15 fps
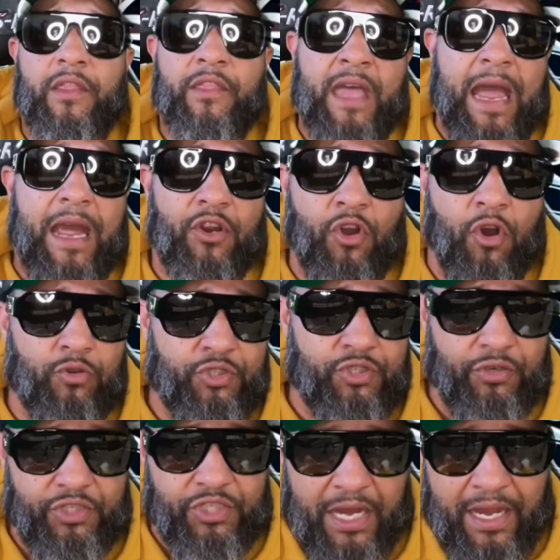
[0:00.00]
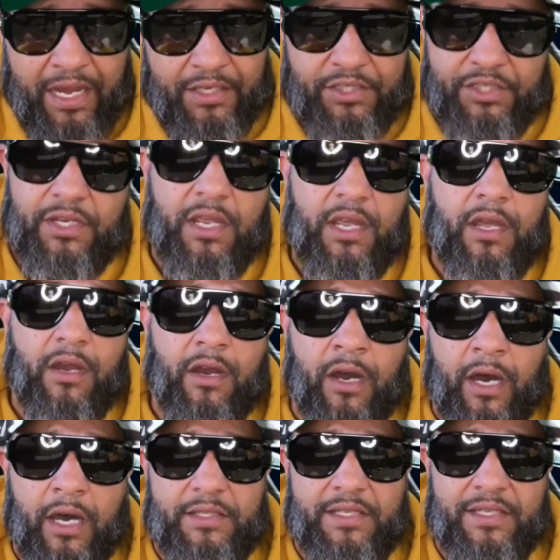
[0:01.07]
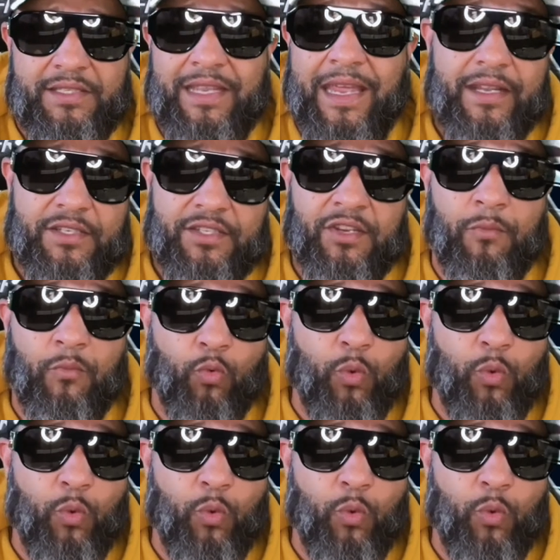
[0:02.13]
that culture change, to take some